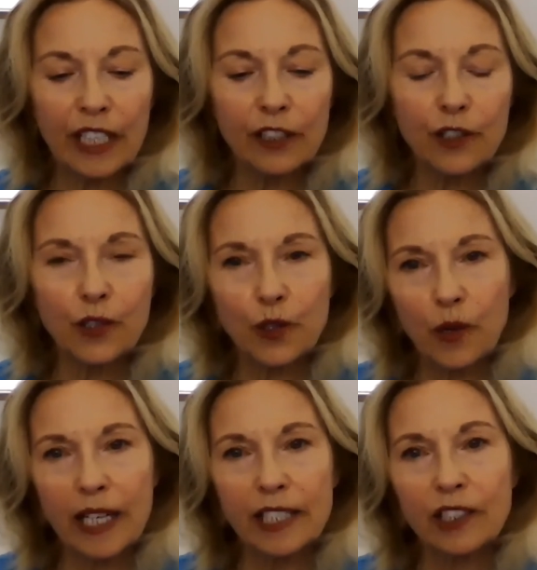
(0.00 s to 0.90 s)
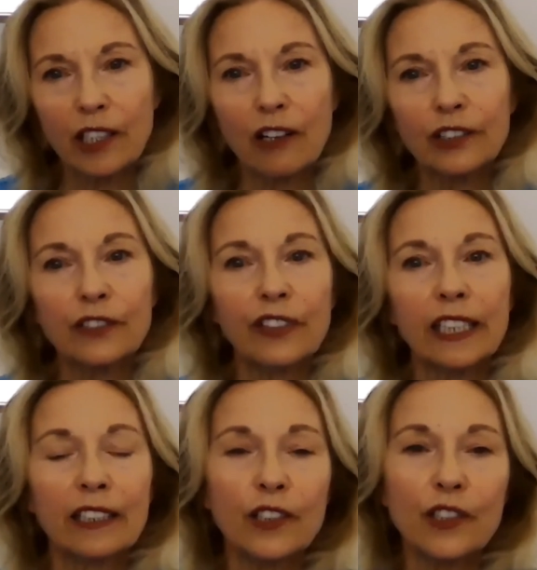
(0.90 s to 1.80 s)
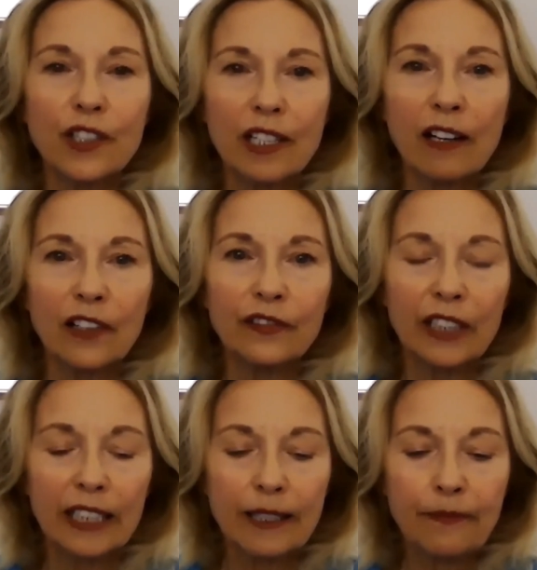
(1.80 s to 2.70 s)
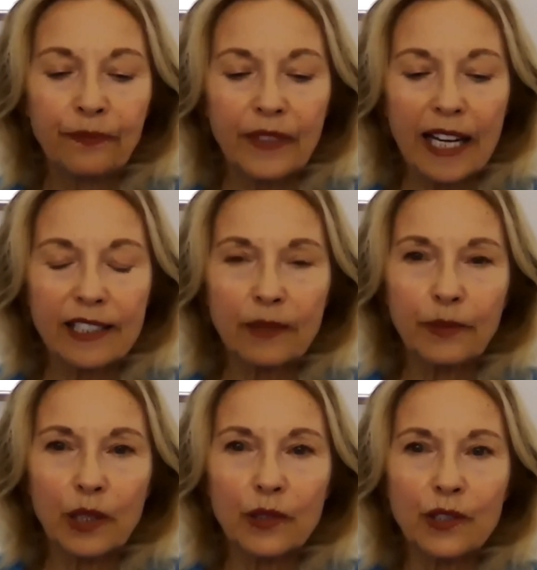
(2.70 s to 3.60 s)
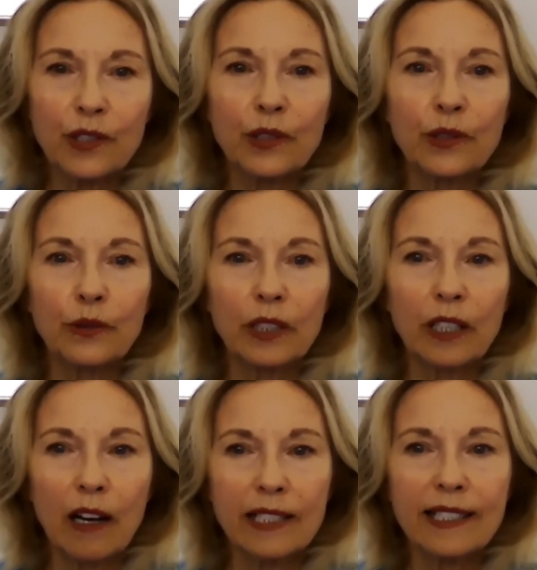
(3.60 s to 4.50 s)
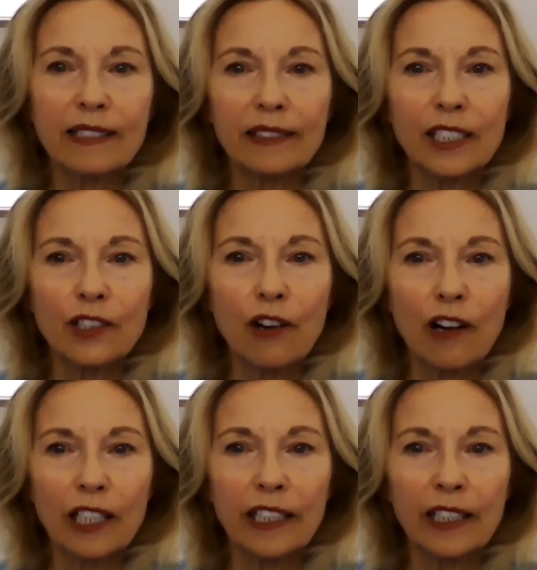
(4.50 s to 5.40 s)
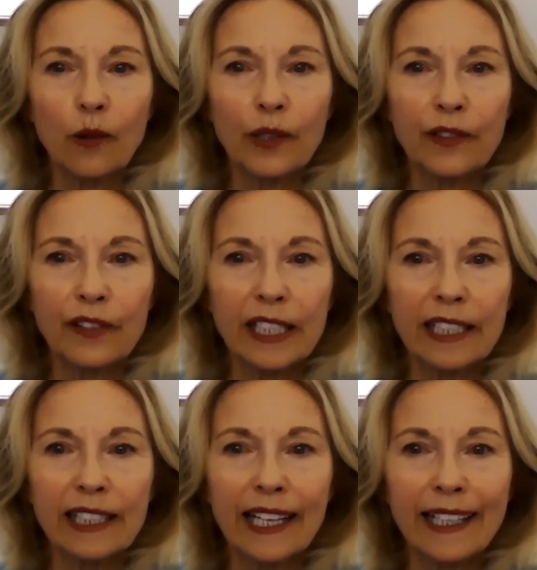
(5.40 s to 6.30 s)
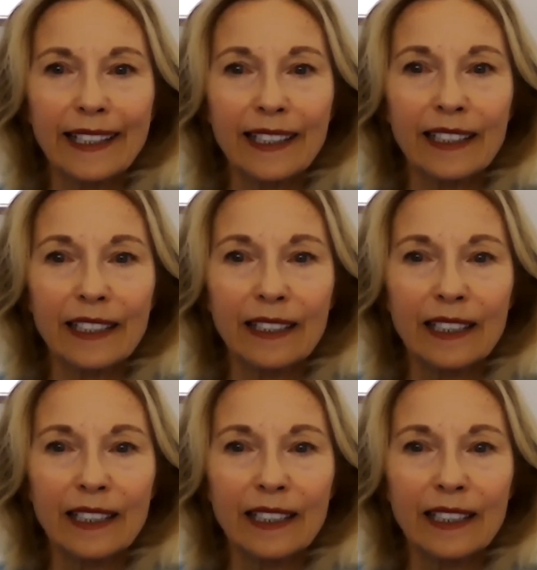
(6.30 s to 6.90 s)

thing to try to cultivate in yourself as opposed to constantly talking or thinking ahead.